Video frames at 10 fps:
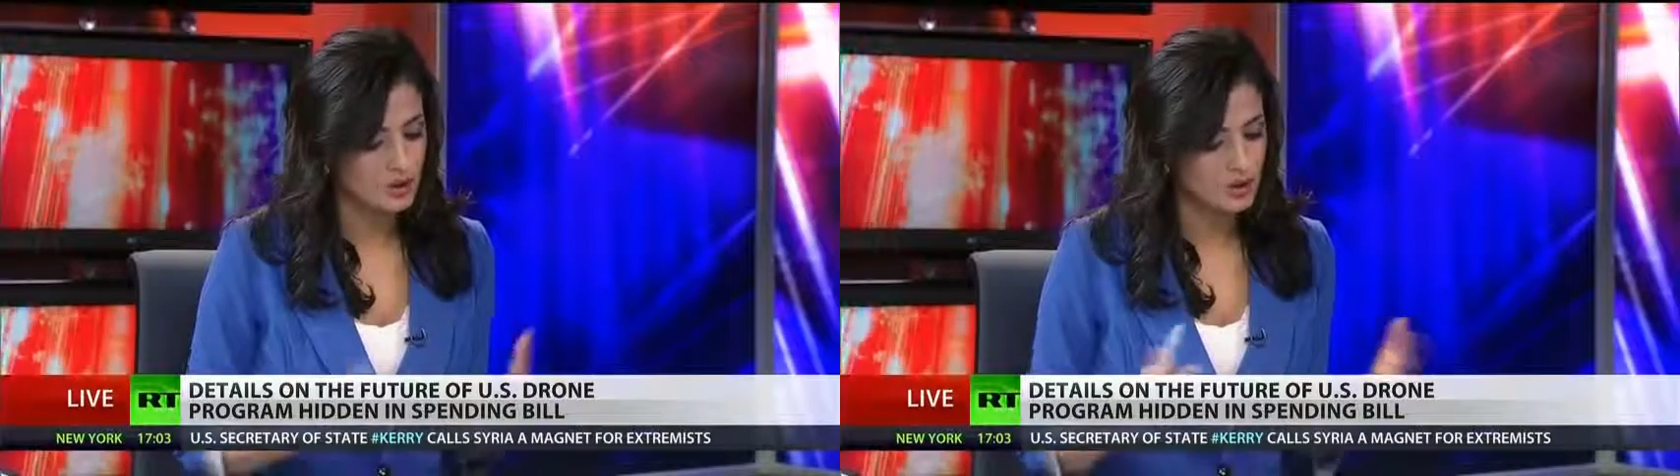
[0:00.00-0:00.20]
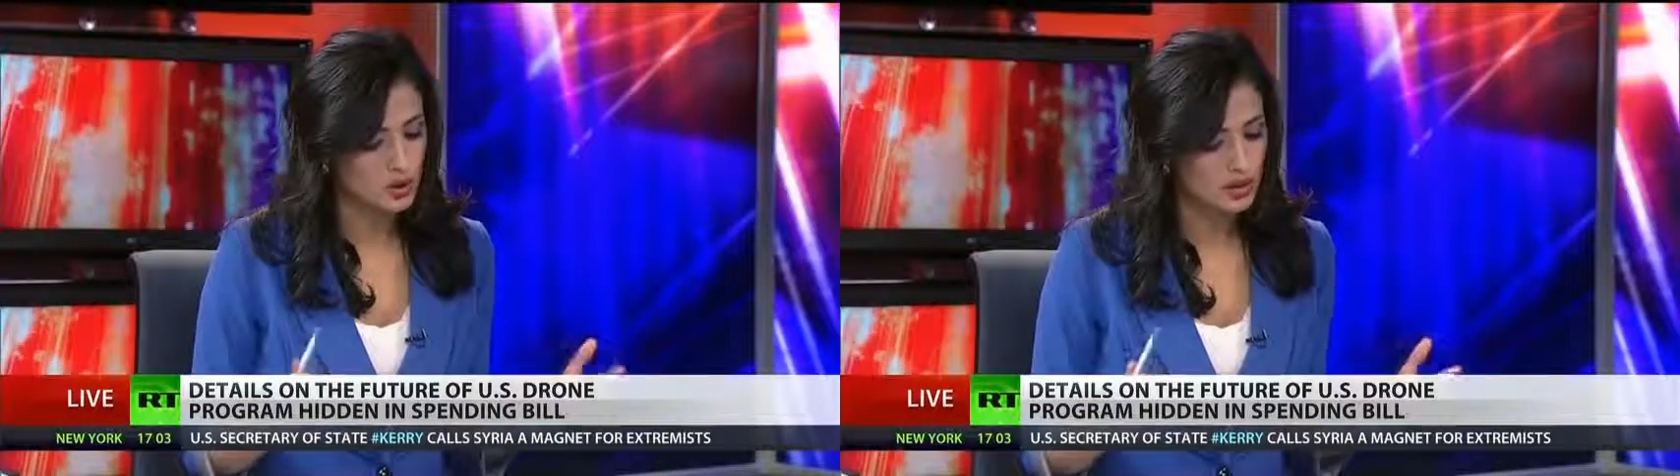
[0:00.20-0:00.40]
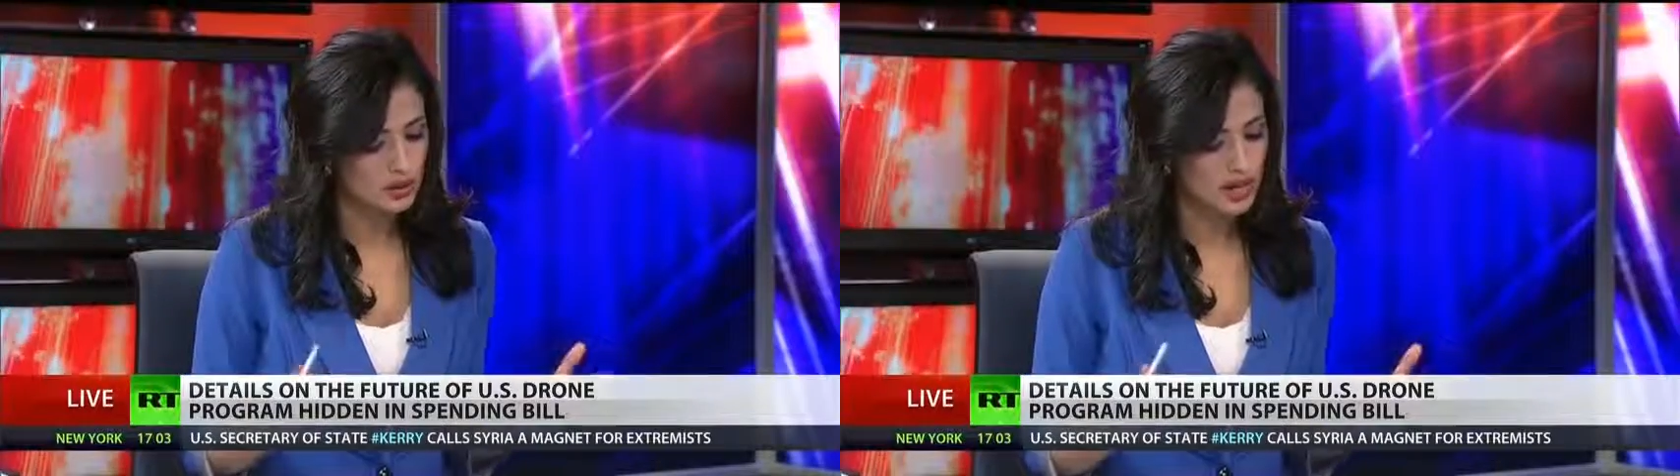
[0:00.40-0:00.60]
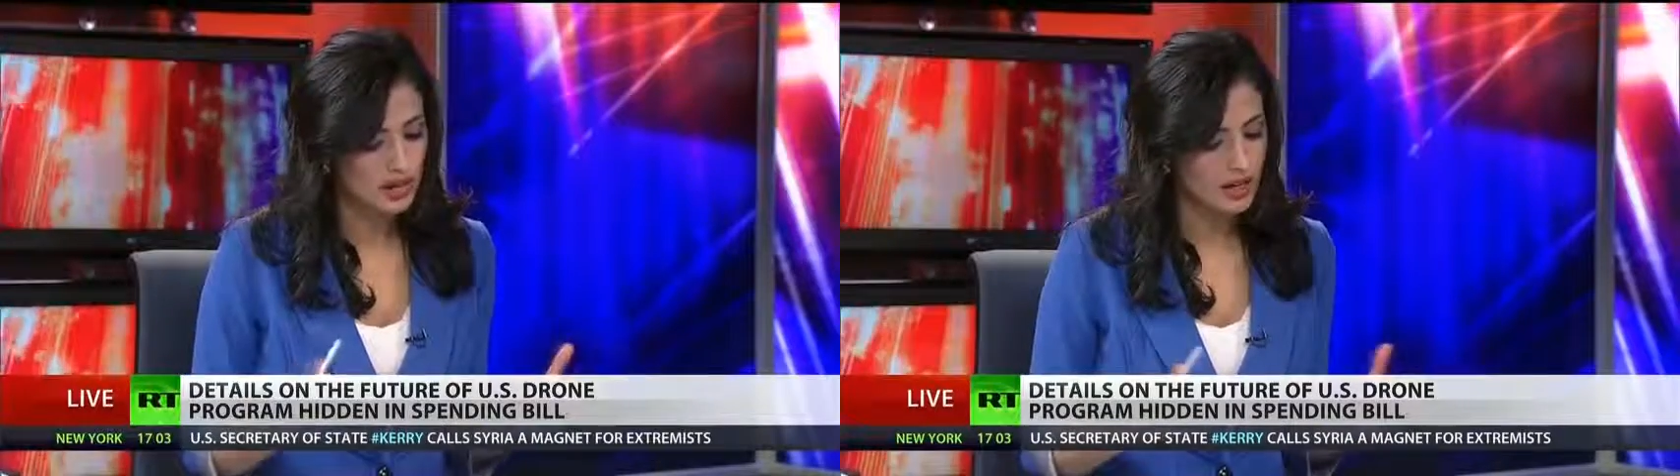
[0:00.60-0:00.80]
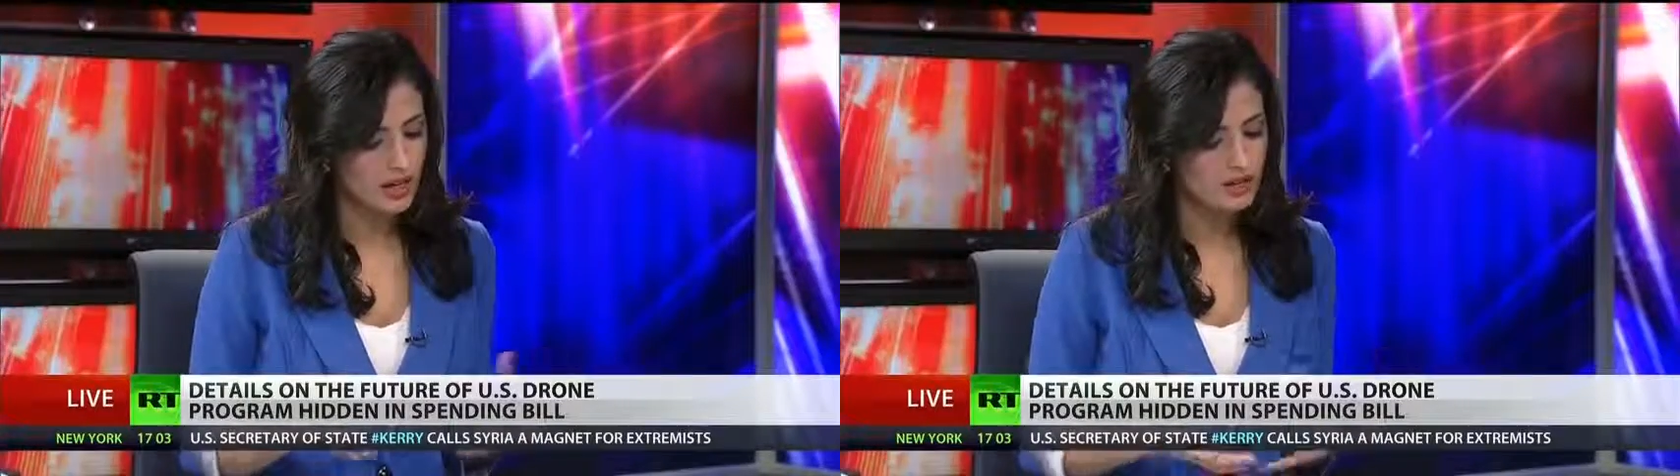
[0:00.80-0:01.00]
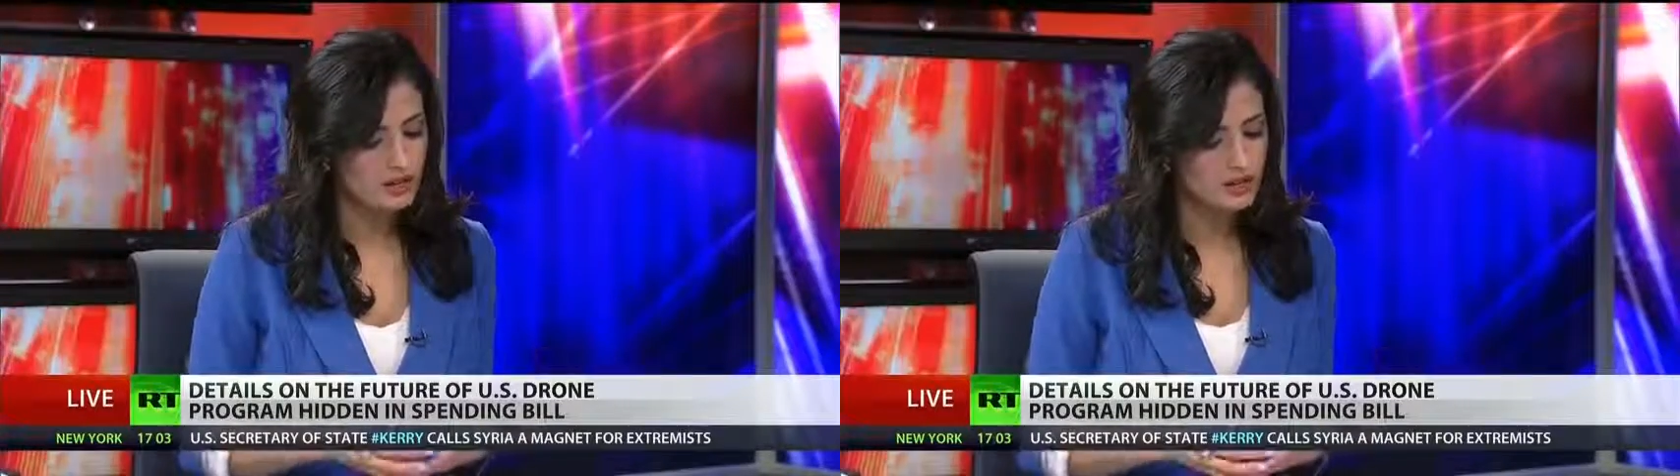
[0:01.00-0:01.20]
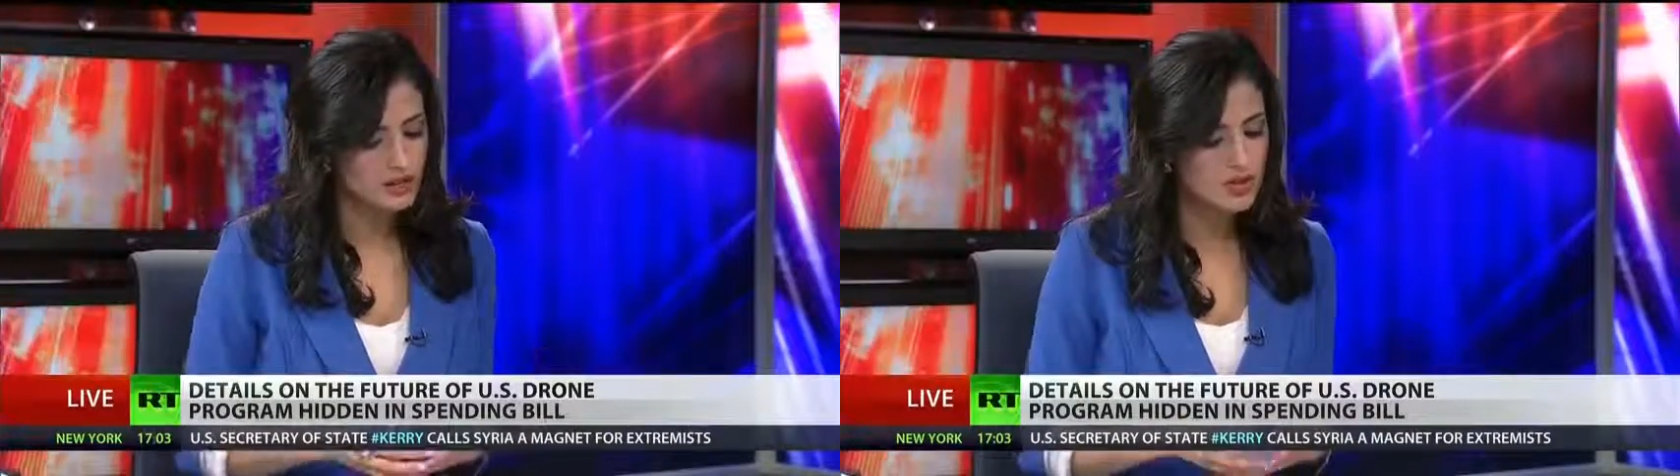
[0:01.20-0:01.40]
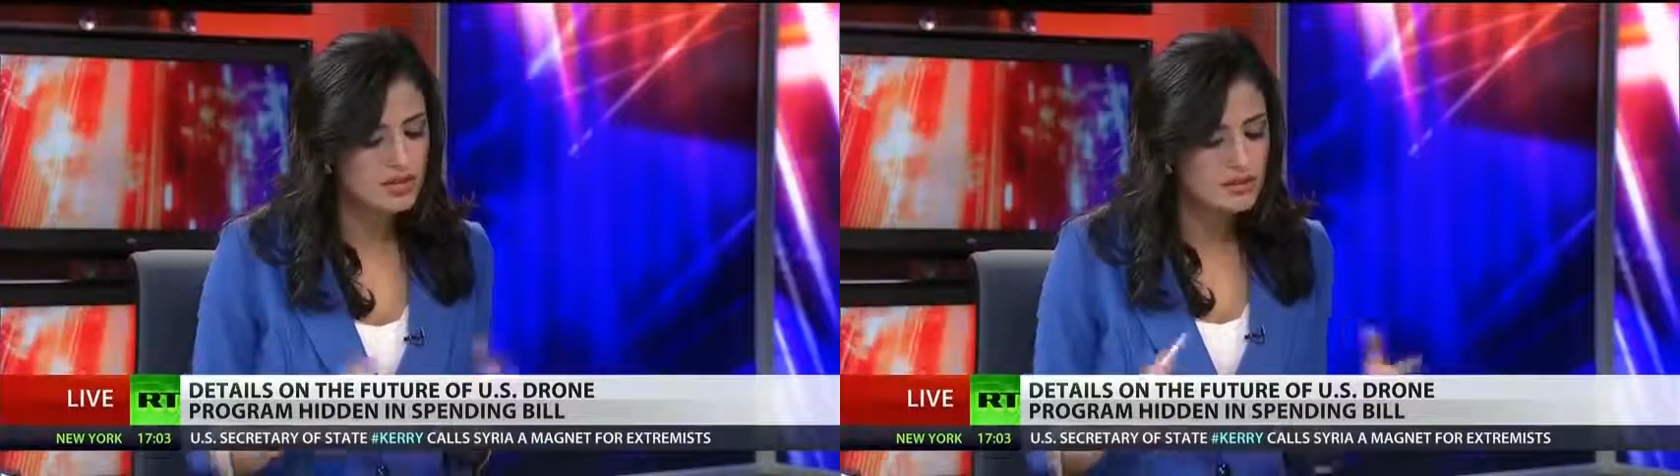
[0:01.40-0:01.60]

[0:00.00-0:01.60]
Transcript: or so you would think. Do you think